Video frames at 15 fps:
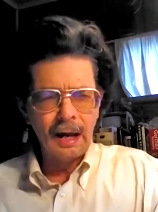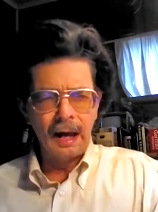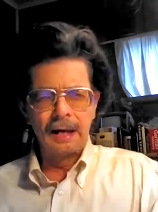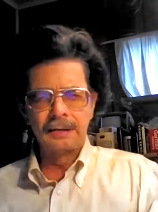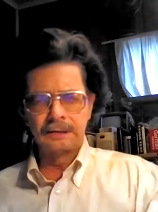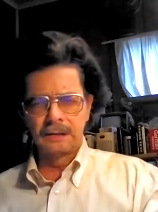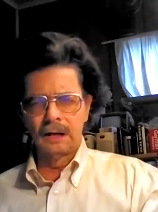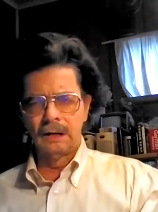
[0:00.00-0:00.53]

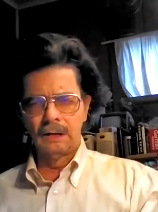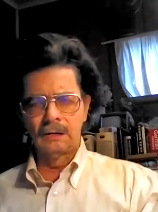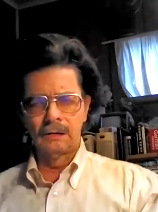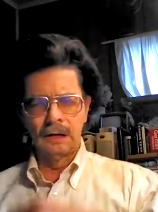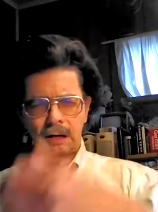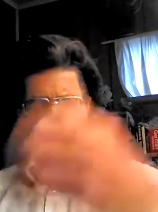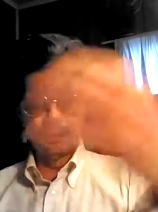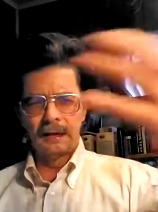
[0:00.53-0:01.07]
And so,
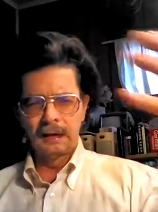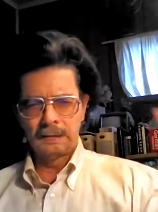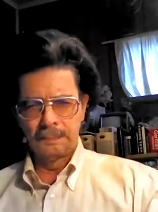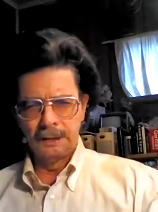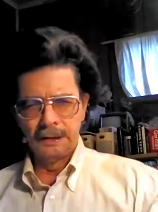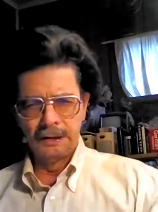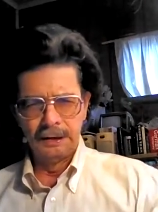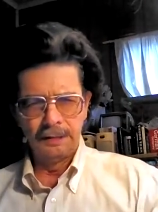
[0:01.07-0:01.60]
let us
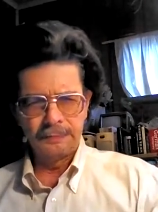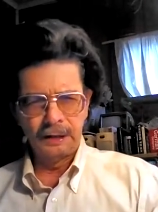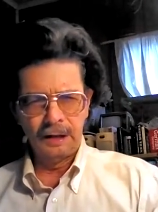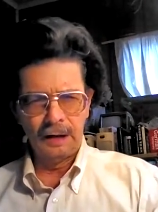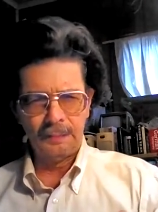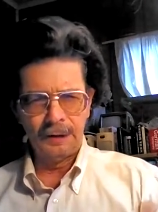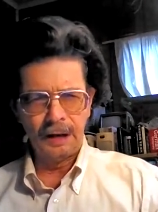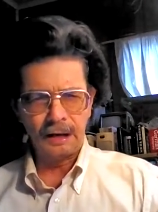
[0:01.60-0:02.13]
be lifted
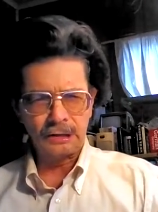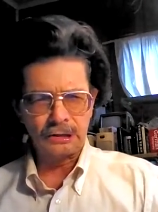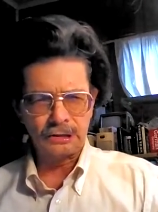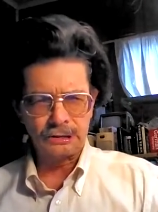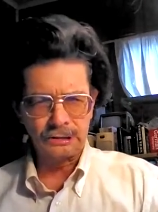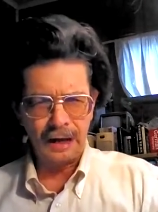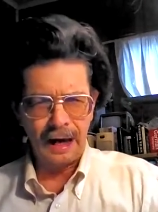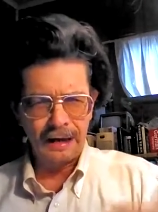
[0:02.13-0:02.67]
up and
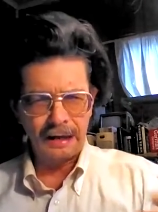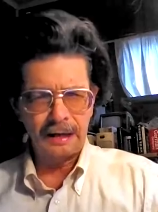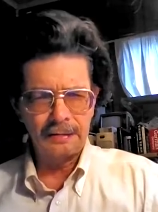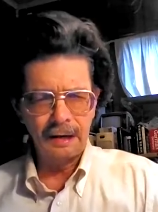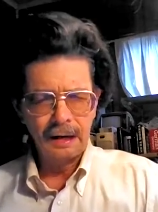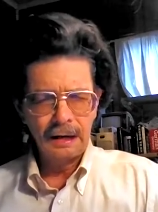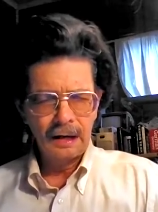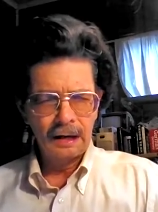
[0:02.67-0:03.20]
excited
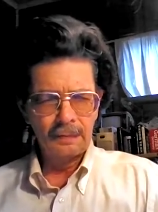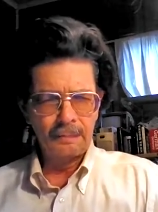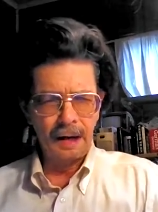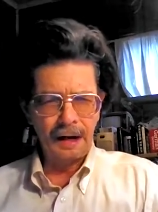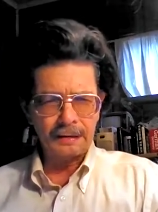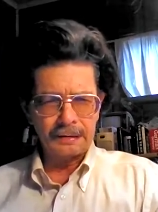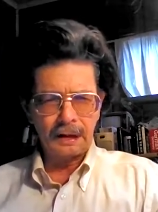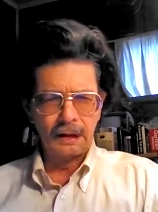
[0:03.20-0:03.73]

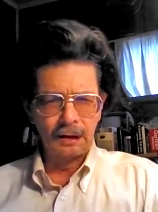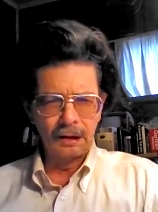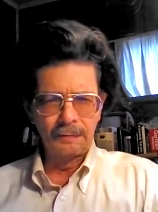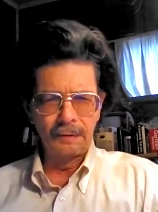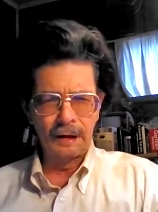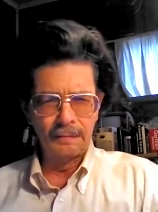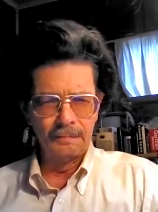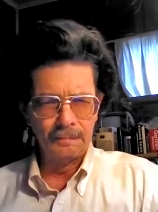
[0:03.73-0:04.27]
about all of
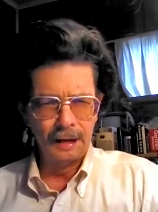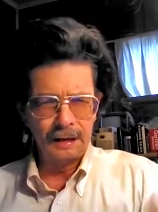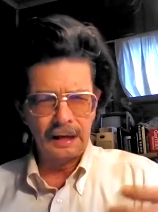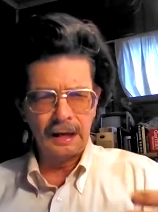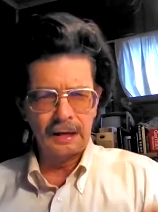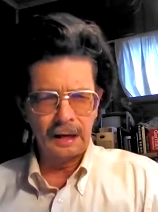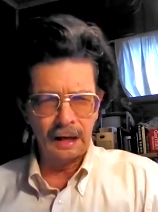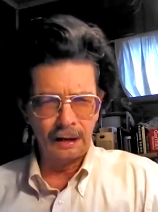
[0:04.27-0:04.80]
our
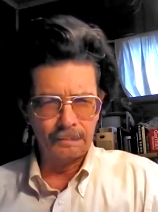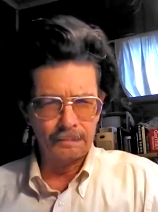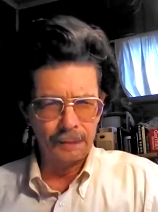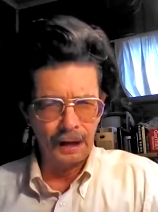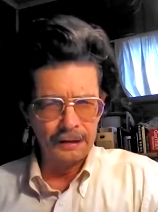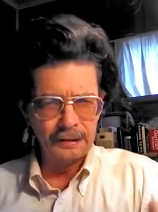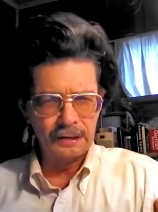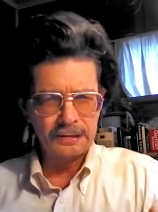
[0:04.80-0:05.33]
money and our
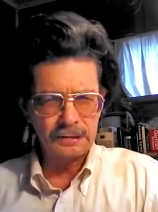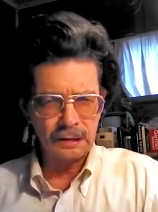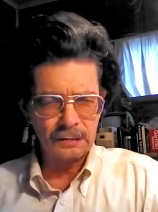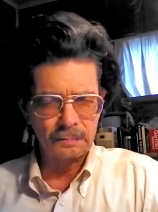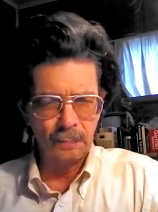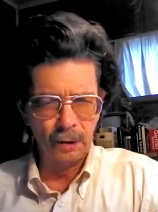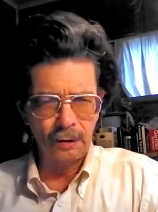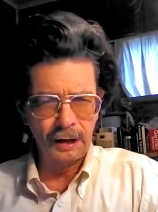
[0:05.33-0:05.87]
abundance this
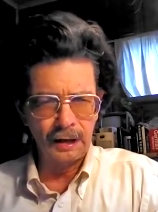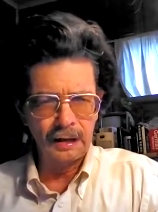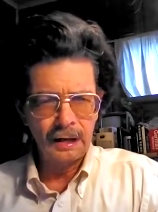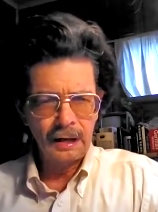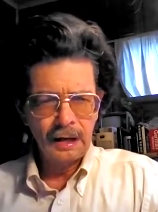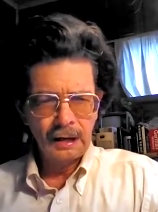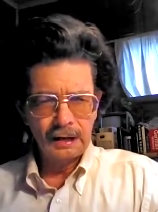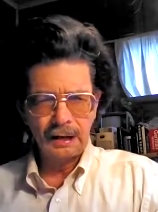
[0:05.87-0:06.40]
morning.
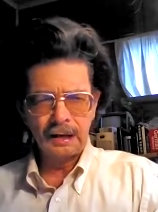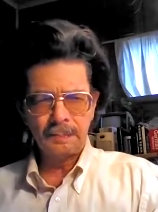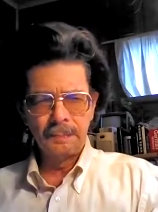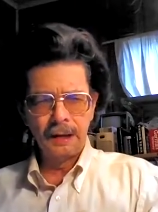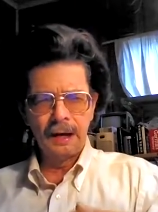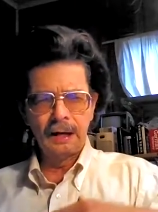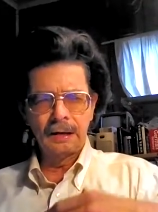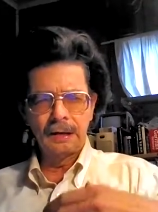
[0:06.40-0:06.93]
Let us
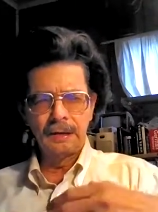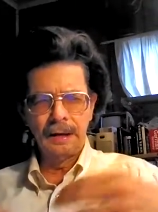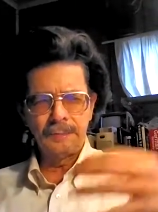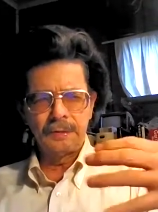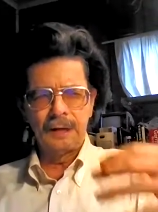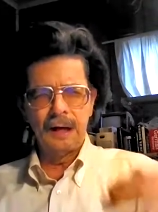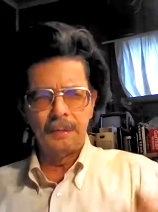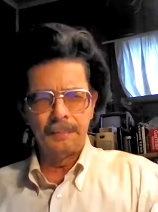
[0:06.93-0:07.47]
be
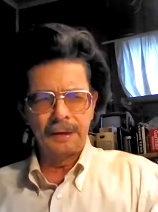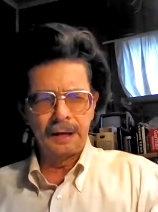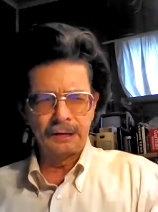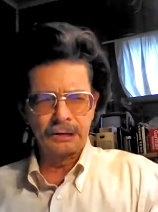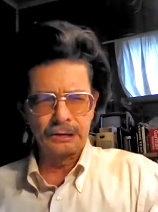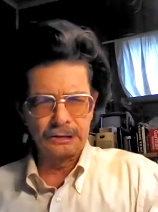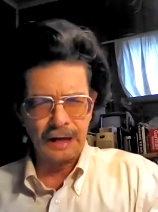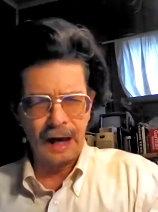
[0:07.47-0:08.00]
lifted up and
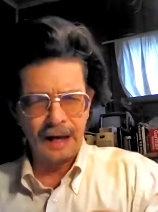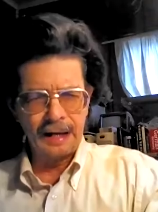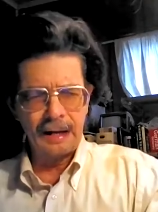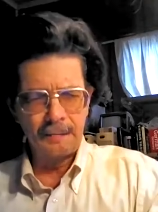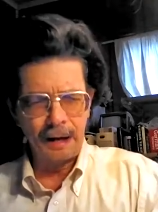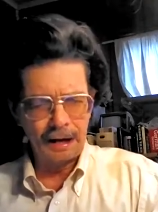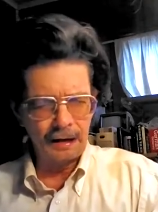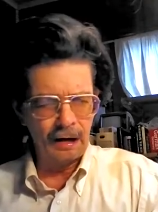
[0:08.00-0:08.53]
excited
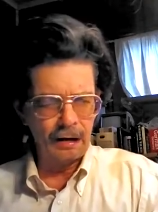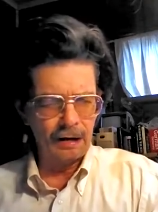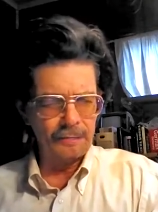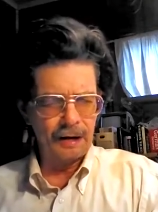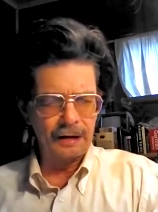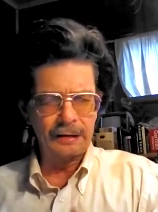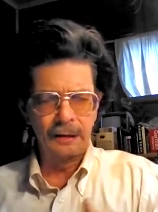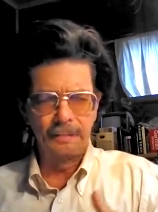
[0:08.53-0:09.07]
about all of
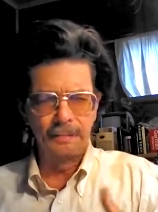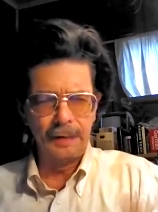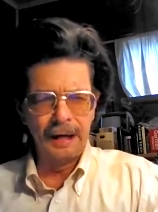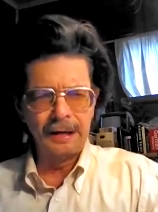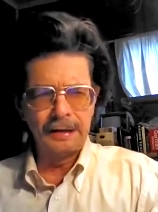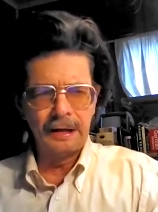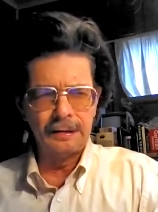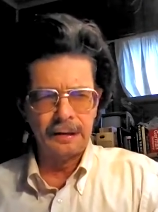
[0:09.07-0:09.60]
our
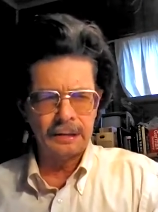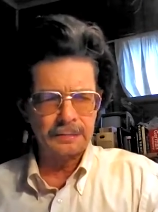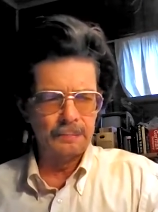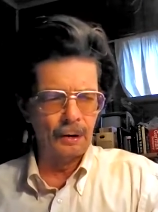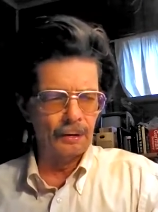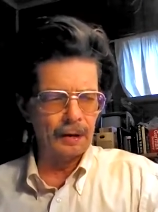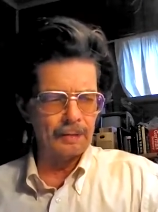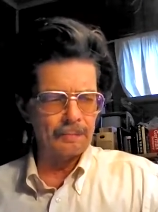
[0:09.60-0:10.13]
dominion this
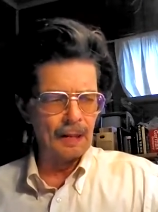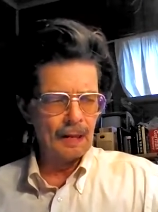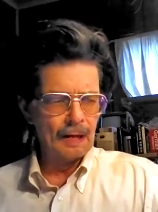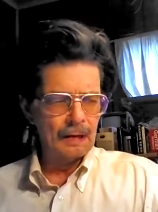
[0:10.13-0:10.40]
morning.